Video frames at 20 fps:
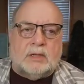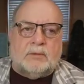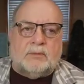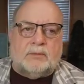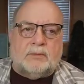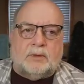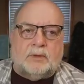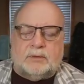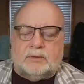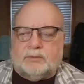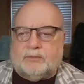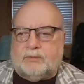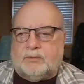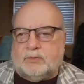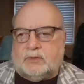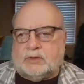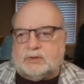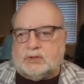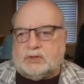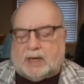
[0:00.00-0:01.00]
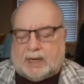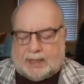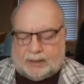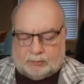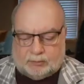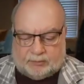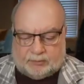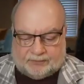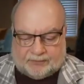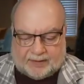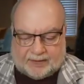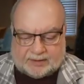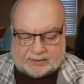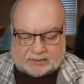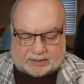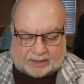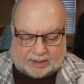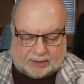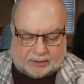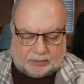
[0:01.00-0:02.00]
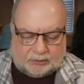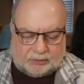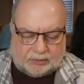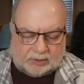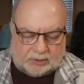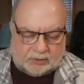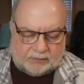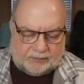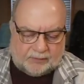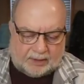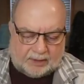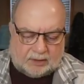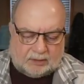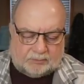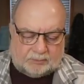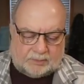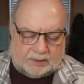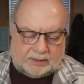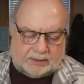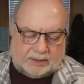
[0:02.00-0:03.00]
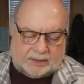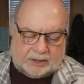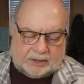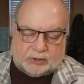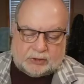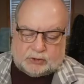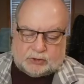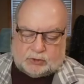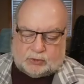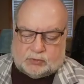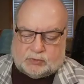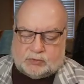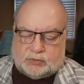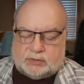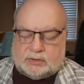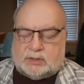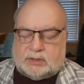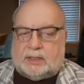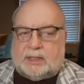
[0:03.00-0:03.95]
the child will face health and development issues,